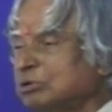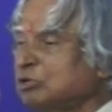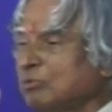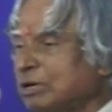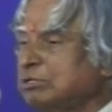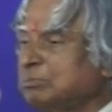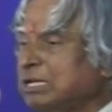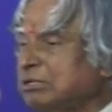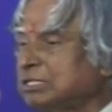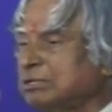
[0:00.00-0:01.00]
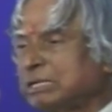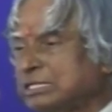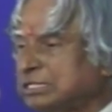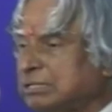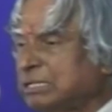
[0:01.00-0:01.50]
You know what you mean?
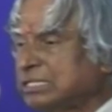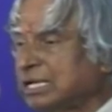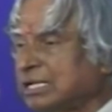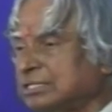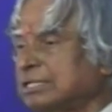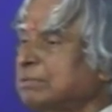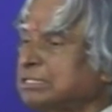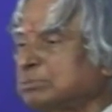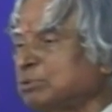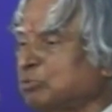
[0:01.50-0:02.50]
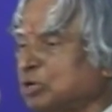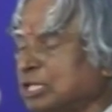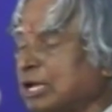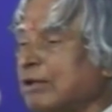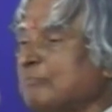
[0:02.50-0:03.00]
3 months? 3 months
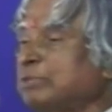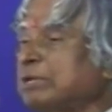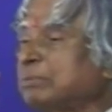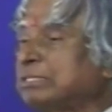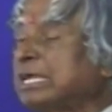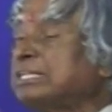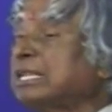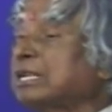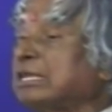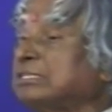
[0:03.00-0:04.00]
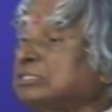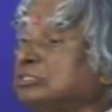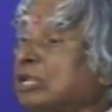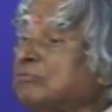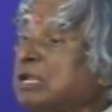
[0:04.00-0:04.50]
before. Then
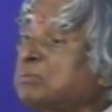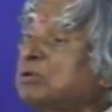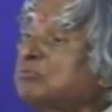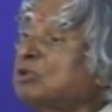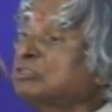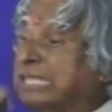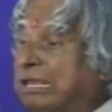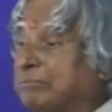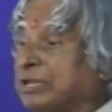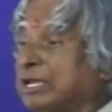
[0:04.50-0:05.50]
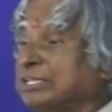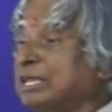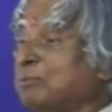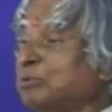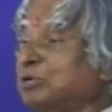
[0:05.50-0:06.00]
this environmental fellows came.
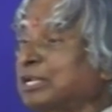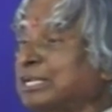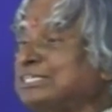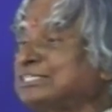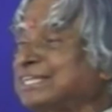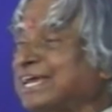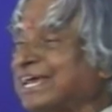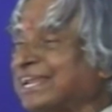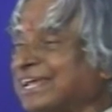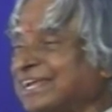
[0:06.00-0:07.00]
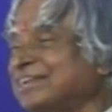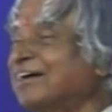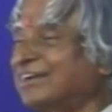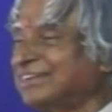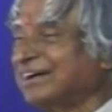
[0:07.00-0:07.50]
They put a wrench there. It
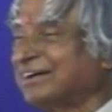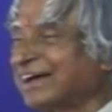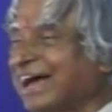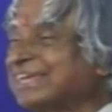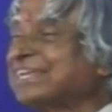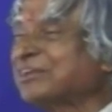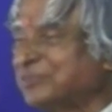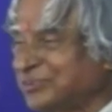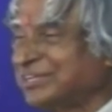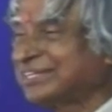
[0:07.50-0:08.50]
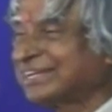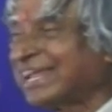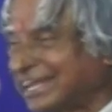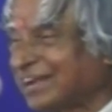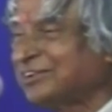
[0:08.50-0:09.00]
got there. I cannot do it.
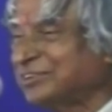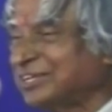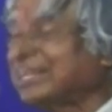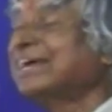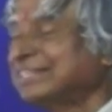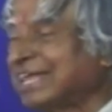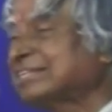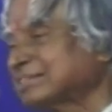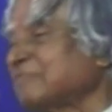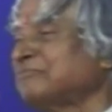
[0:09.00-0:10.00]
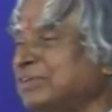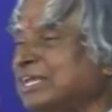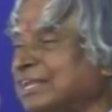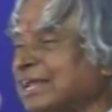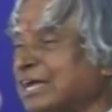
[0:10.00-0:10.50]
I will not do it. That's I
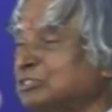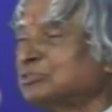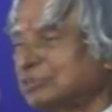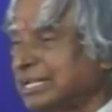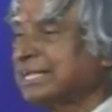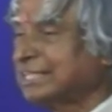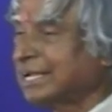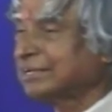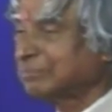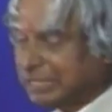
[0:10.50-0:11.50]
feel I should have done that.